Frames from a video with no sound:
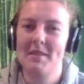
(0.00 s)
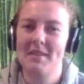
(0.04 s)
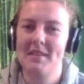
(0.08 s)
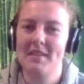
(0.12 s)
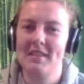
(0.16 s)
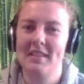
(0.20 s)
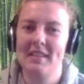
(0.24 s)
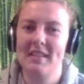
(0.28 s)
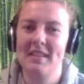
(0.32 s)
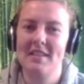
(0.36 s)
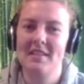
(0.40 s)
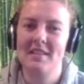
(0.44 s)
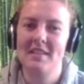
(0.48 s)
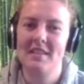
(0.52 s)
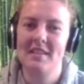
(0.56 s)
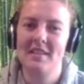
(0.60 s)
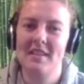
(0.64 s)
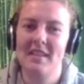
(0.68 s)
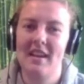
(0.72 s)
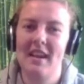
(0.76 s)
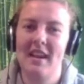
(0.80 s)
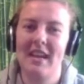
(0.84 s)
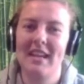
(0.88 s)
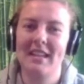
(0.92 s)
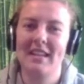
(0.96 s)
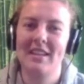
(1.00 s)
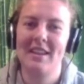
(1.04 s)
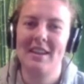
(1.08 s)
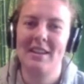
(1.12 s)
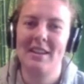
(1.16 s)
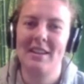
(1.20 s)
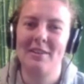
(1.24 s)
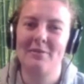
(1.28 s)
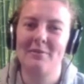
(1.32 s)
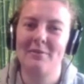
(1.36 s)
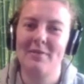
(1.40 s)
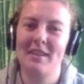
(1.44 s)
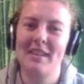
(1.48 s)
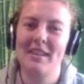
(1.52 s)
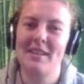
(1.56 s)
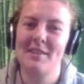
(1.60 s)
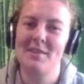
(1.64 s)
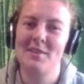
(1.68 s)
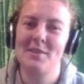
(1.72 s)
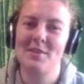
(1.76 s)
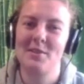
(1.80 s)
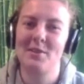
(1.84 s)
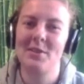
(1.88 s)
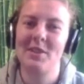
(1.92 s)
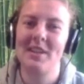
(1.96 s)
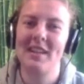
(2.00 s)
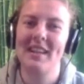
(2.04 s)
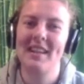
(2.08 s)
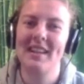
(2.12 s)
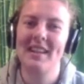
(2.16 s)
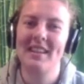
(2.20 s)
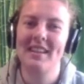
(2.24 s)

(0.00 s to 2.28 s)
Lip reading: deleted I can't reinstall it.